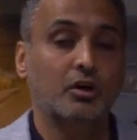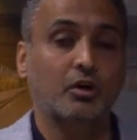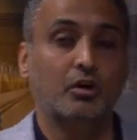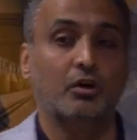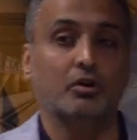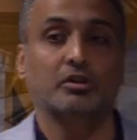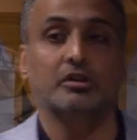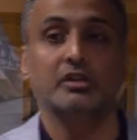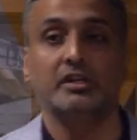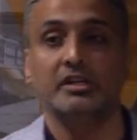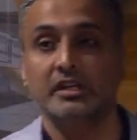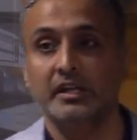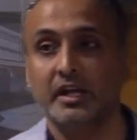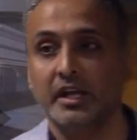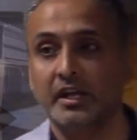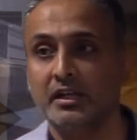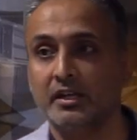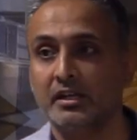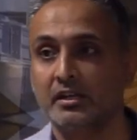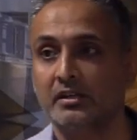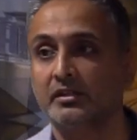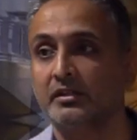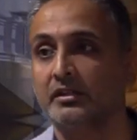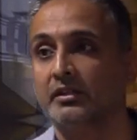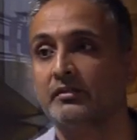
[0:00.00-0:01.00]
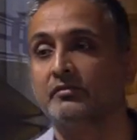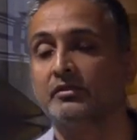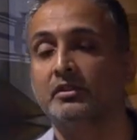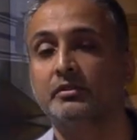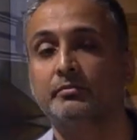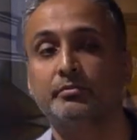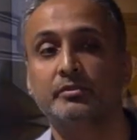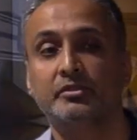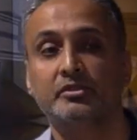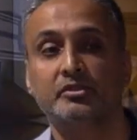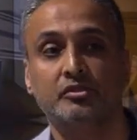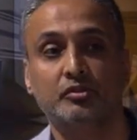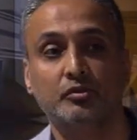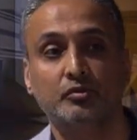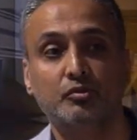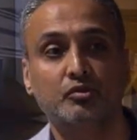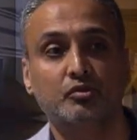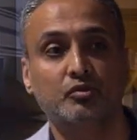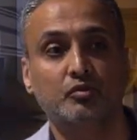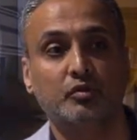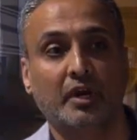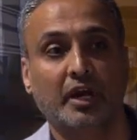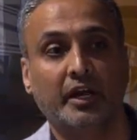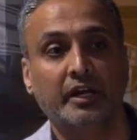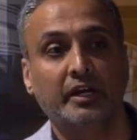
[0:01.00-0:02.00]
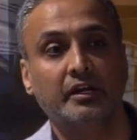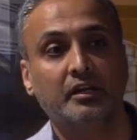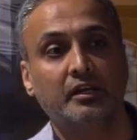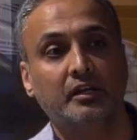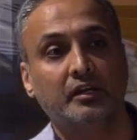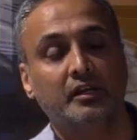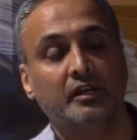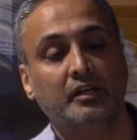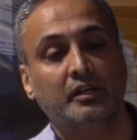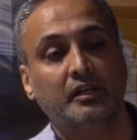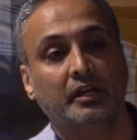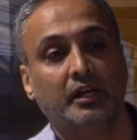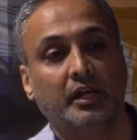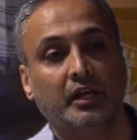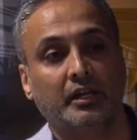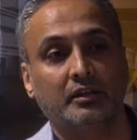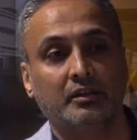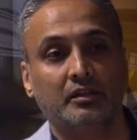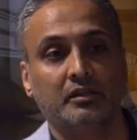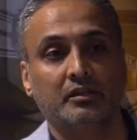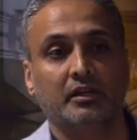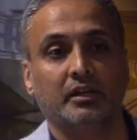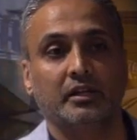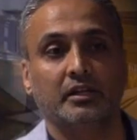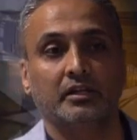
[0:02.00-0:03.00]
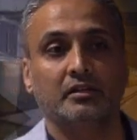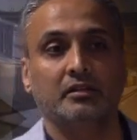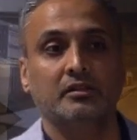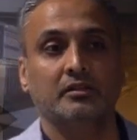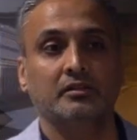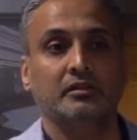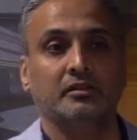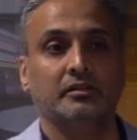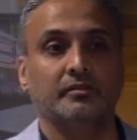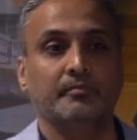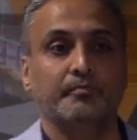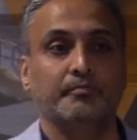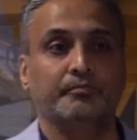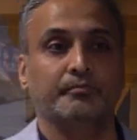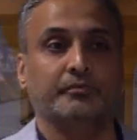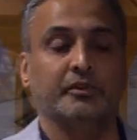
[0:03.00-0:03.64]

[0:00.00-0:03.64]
or the React developers used to write at the